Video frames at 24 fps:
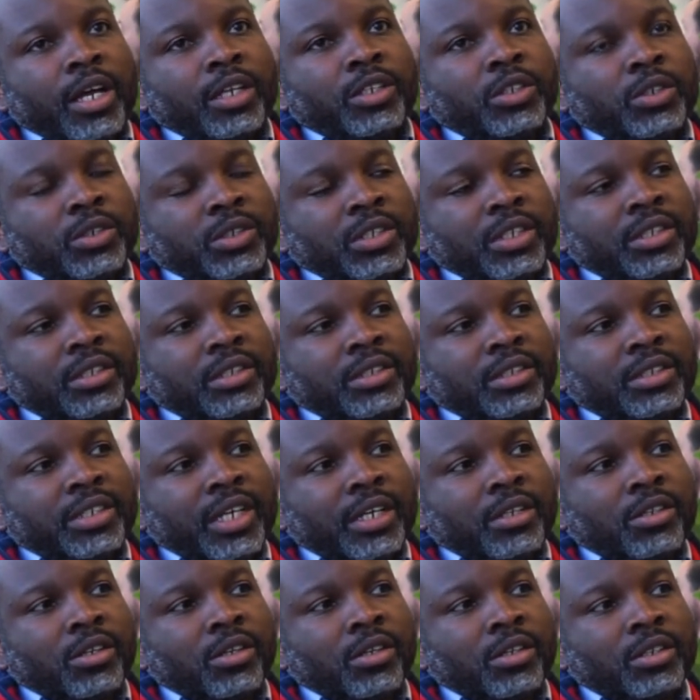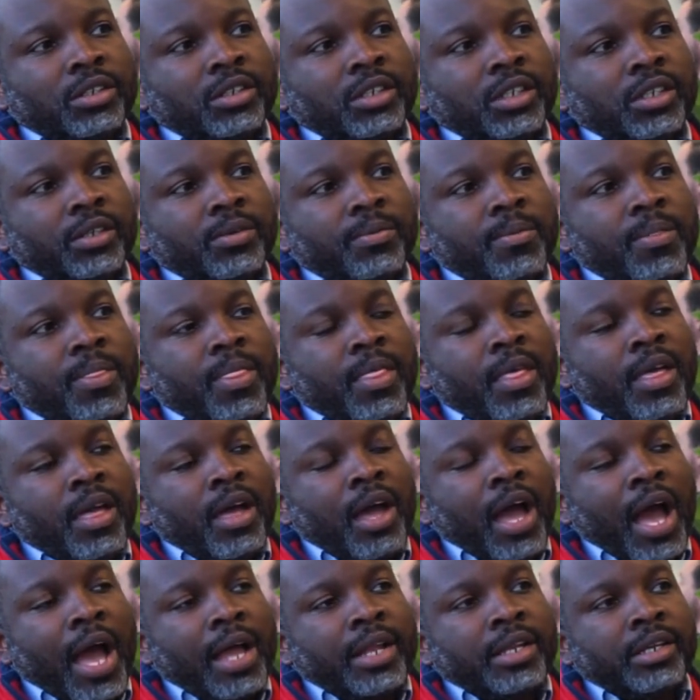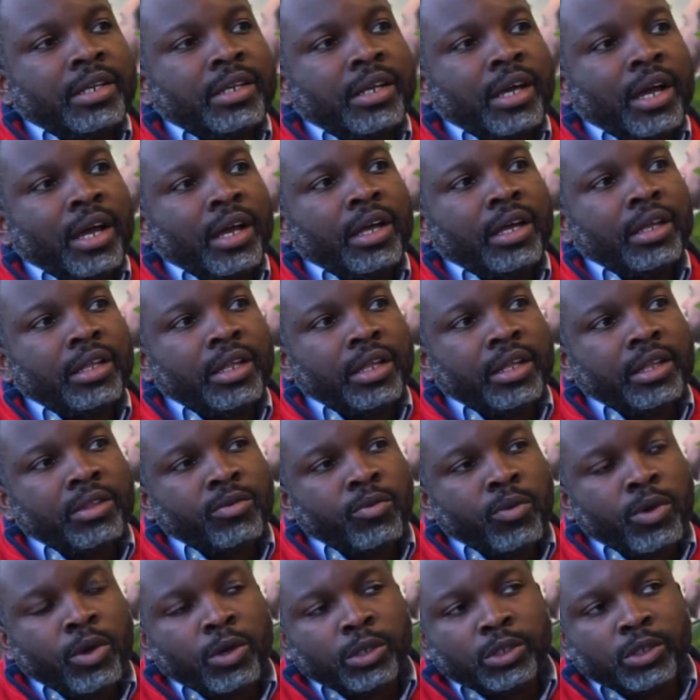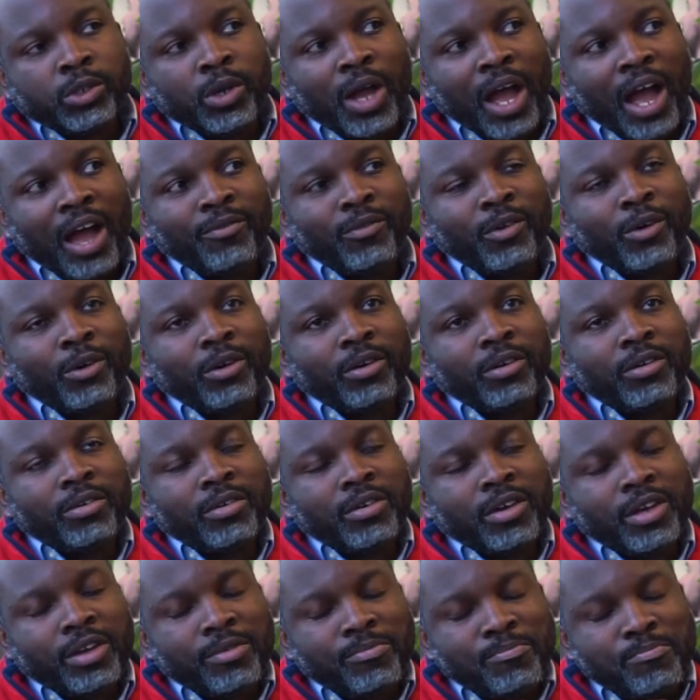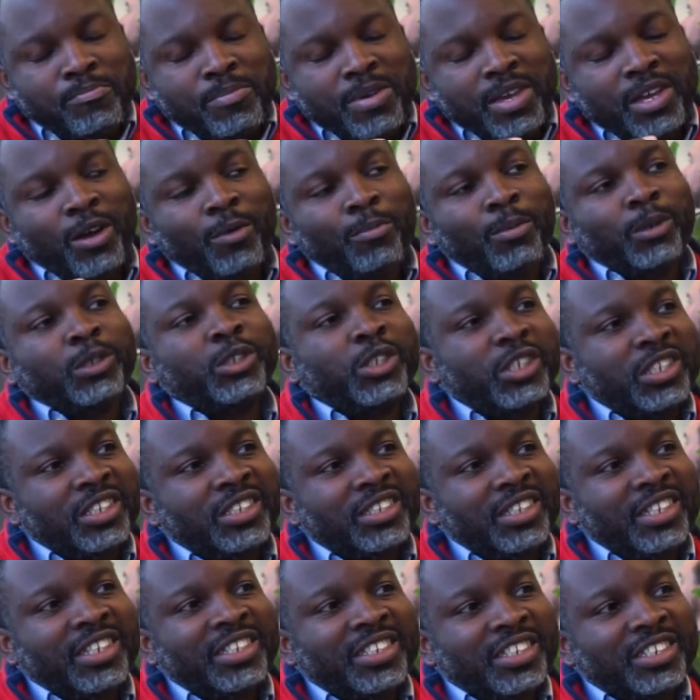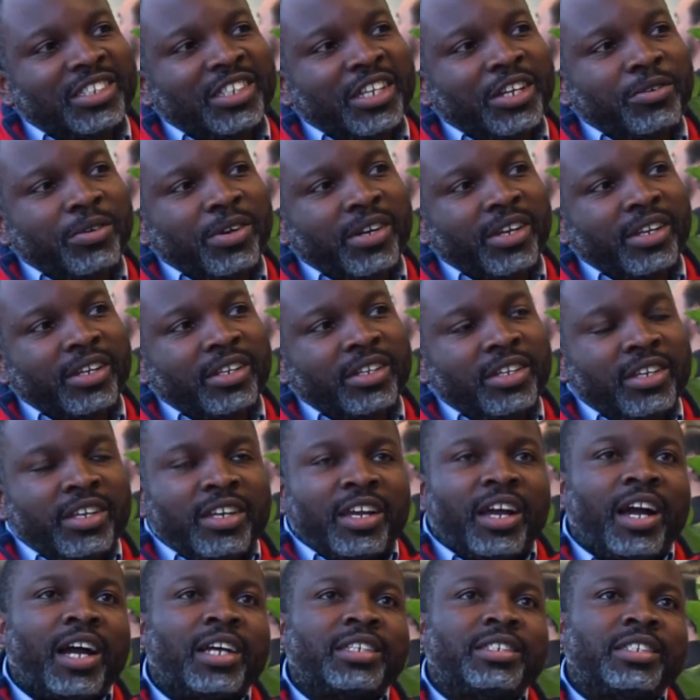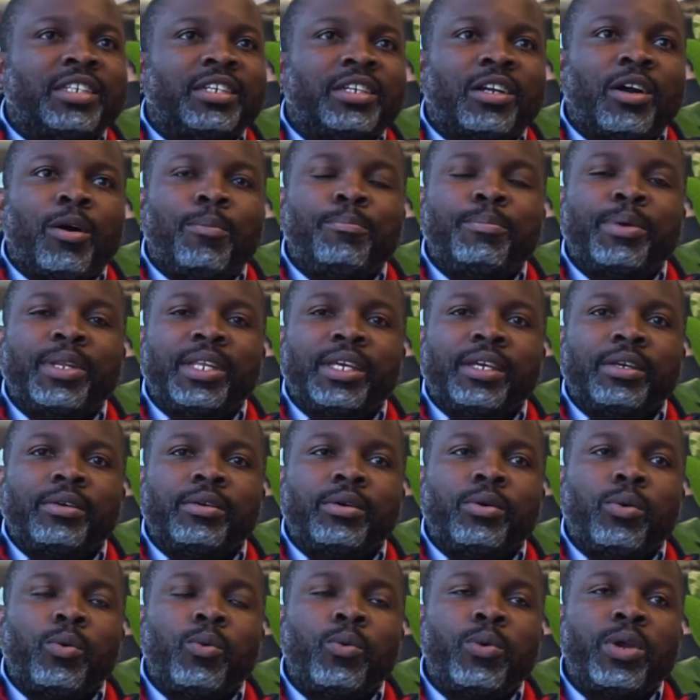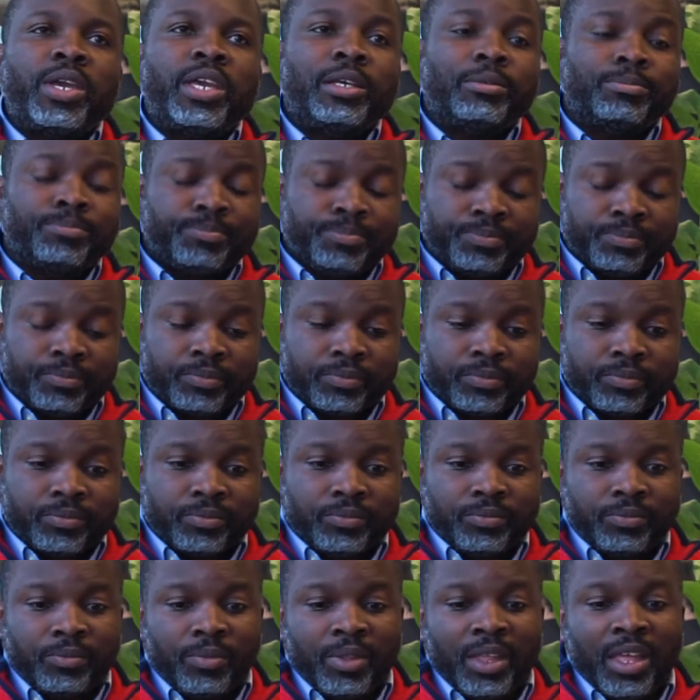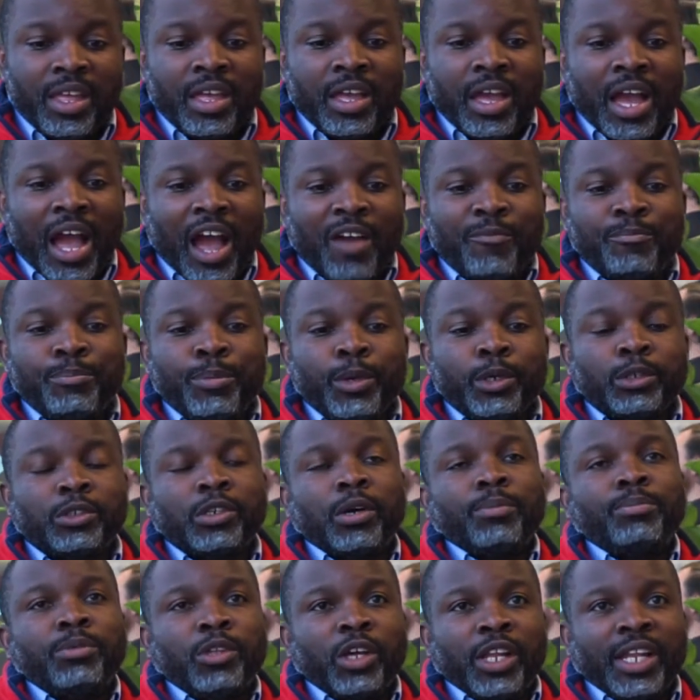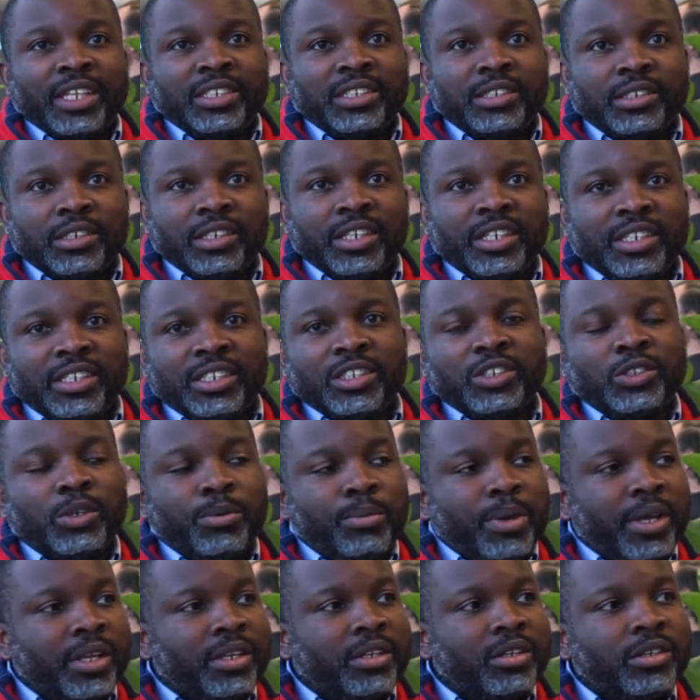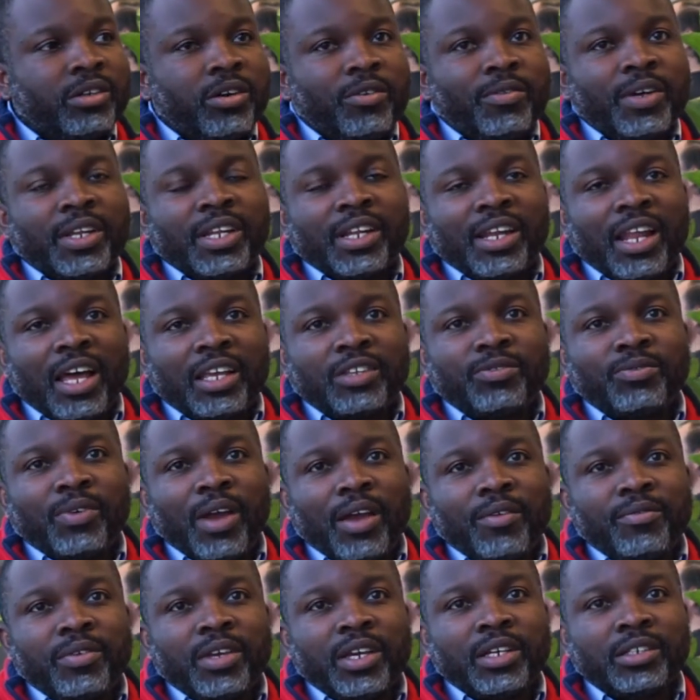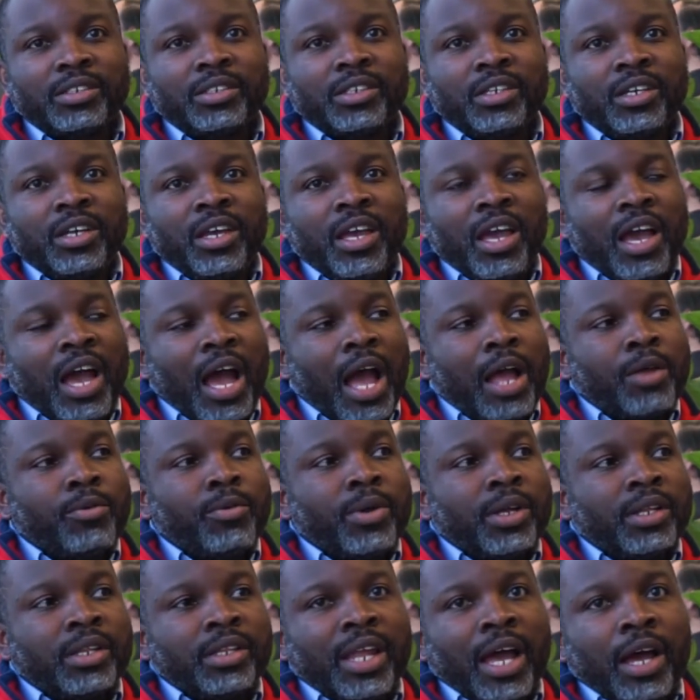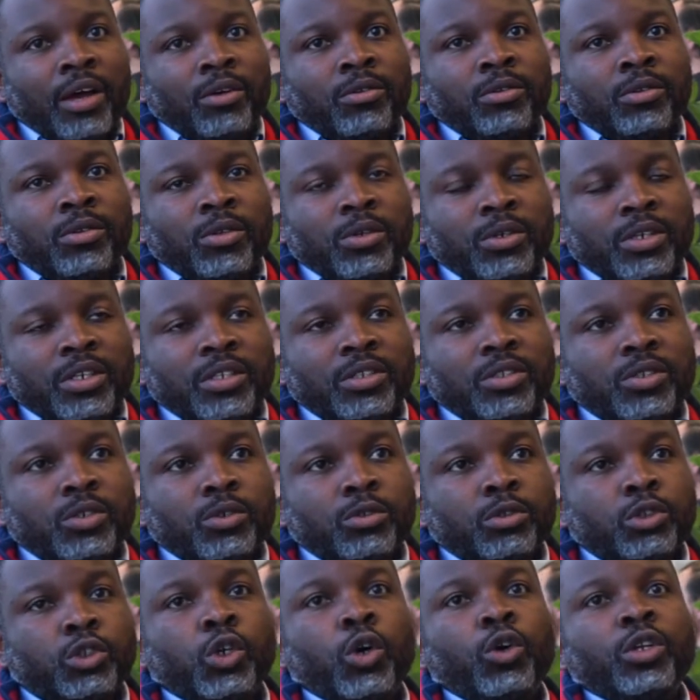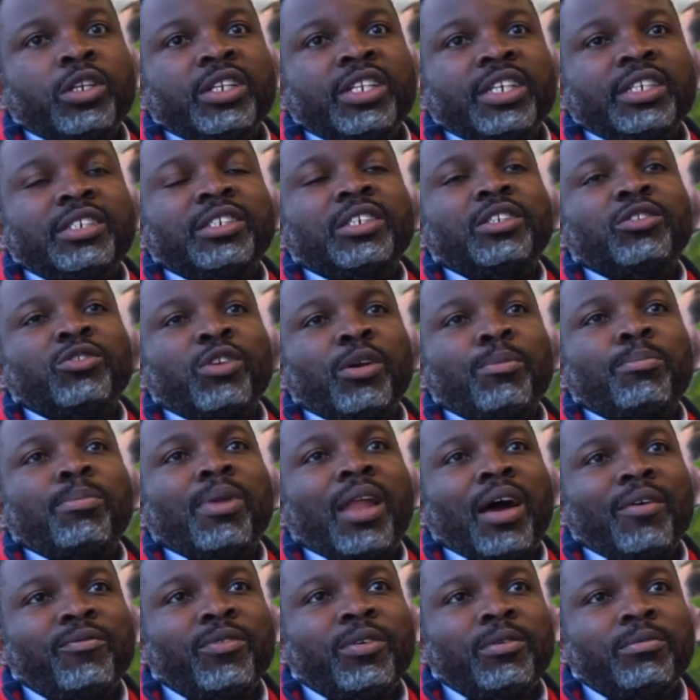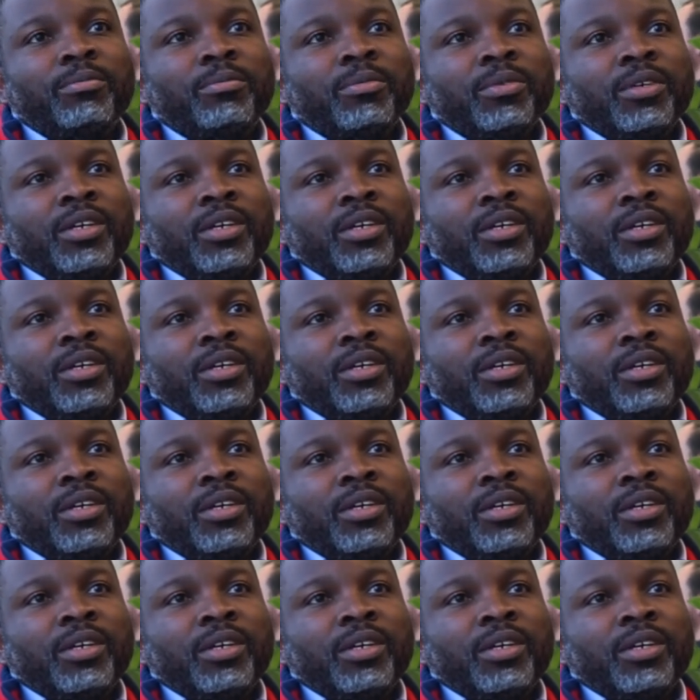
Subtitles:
using technology. And we also have a big opportunity in this area as a company. We have built up knowledge in this domain over the last 5 years, and we're now looking to turn this into a platform